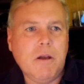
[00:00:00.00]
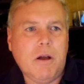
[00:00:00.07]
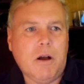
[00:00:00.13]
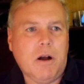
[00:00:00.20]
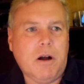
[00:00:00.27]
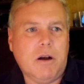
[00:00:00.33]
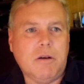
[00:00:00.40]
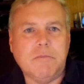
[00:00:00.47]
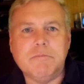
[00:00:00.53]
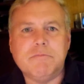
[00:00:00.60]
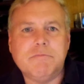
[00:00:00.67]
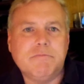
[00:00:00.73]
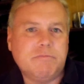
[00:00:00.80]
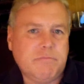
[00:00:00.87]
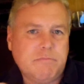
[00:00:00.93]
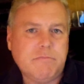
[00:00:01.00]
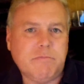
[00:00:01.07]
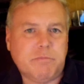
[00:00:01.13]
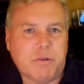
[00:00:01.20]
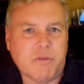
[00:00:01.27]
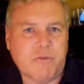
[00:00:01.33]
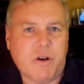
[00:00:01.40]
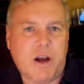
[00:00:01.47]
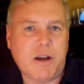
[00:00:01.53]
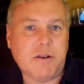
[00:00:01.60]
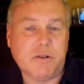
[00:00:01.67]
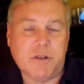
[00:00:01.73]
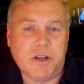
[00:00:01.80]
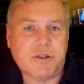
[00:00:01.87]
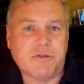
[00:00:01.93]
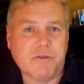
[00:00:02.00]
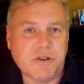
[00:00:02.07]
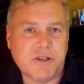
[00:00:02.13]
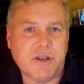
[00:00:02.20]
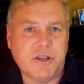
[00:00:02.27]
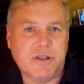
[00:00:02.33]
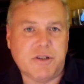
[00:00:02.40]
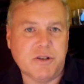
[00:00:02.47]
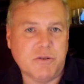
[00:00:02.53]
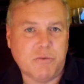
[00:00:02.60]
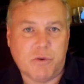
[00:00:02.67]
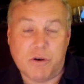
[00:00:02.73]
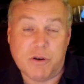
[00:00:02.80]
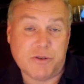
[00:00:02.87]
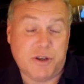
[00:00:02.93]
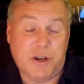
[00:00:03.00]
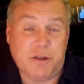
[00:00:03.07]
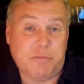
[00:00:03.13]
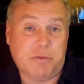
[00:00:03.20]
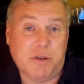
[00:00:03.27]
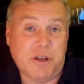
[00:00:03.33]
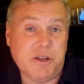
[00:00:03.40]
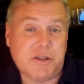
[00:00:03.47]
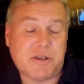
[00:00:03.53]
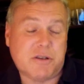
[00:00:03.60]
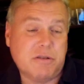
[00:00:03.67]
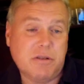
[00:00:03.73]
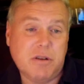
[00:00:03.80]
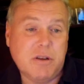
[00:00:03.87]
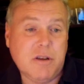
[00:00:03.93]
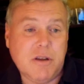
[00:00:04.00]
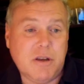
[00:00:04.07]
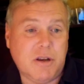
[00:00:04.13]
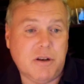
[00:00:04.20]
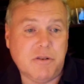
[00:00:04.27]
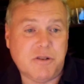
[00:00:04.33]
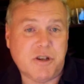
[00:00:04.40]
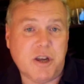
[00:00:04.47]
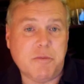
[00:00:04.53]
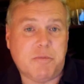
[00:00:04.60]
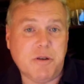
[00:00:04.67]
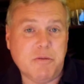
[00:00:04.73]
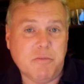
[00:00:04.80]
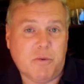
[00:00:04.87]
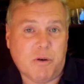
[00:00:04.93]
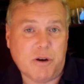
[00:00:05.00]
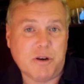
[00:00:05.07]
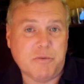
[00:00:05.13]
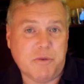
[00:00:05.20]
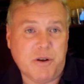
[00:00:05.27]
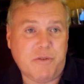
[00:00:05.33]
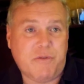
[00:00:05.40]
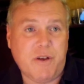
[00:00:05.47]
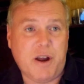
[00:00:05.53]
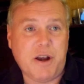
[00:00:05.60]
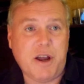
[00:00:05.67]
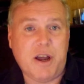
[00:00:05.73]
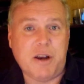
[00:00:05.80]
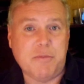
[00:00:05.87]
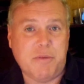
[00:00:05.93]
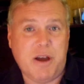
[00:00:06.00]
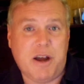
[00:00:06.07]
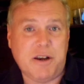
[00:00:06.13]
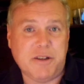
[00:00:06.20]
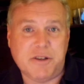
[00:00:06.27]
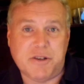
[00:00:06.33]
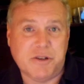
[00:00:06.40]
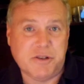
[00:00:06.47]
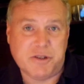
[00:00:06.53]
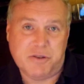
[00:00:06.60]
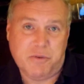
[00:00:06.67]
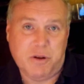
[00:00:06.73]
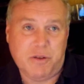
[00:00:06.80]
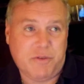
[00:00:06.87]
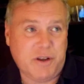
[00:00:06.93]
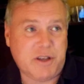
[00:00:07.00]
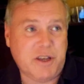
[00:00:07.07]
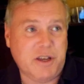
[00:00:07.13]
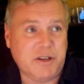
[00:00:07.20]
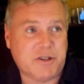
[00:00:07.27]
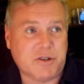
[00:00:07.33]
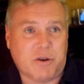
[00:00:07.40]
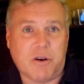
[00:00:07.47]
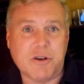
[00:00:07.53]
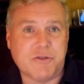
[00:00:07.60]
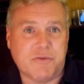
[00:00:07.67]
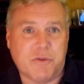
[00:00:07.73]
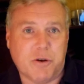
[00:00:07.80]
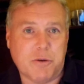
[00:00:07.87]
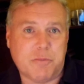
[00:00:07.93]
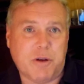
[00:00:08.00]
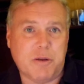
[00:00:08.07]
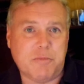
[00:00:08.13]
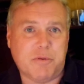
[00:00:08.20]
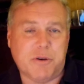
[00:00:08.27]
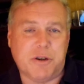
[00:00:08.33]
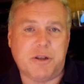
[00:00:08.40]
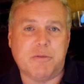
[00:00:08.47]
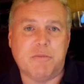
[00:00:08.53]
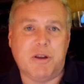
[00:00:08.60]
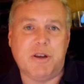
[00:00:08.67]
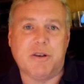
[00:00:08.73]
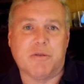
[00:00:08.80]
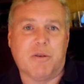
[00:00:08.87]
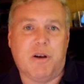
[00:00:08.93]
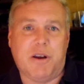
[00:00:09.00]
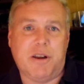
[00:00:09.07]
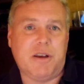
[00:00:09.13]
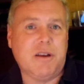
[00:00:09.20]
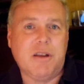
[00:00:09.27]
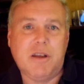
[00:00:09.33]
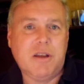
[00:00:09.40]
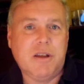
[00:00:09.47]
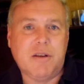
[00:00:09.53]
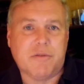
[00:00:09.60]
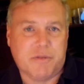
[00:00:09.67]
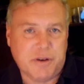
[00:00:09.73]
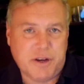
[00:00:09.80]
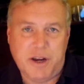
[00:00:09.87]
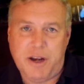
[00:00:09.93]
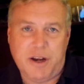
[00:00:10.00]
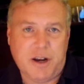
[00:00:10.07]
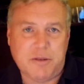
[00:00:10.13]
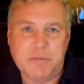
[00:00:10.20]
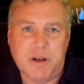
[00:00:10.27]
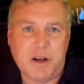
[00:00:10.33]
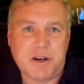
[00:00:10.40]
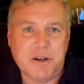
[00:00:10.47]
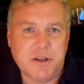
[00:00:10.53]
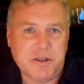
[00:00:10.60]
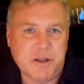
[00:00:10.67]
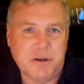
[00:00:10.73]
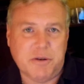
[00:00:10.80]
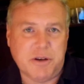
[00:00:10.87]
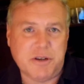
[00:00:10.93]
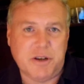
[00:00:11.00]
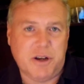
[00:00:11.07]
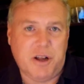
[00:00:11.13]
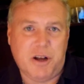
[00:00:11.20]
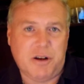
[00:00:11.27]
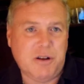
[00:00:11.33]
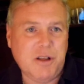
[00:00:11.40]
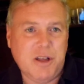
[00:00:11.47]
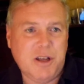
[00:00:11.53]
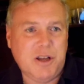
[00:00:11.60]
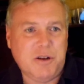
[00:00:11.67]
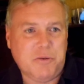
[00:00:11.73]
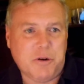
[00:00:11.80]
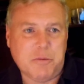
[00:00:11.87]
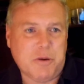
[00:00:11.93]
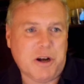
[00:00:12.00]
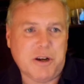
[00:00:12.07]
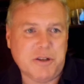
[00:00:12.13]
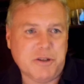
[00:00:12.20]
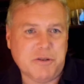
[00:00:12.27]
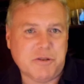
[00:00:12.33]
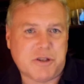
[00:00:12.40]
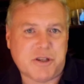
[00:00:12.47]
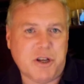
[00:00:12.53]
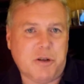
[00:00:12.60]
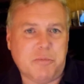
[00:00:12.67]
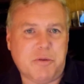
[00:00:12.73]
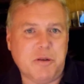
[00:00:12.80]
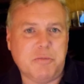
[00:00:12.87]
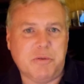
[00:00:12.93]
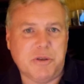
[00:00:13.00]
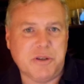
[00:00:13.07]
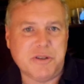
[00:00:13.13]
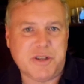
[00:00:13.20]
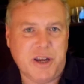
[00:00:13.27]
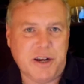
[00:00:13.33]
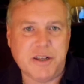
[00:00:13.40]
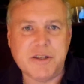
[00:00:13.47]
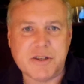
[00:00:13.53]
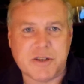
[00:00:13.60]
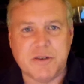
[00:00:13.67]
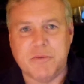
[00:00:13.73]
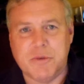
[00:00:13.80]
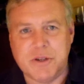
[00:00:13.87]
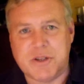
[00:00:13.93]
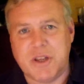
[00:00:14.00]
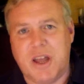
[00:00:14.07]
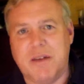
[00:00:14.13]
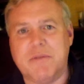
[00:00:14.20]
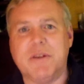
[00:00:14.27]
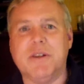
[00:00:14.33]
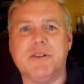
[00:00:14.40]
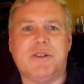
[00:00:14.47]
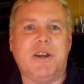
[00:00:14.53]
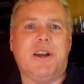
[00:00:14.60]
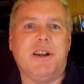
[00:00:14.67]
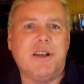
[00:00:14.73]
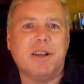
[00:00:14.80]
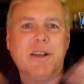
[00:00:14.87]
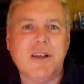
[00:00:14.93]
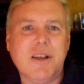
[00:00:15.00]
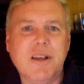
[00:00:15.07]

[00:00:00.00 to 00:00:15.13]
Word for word: um, provide electricity to the world any place. You know, J.P. Morgan, when he found out about it, goes, well, if I can't charge for it by putting a meter on it, forget it, I'm not going to do it, you know. What am I going to do, sell people antennas, and once they have the antenna,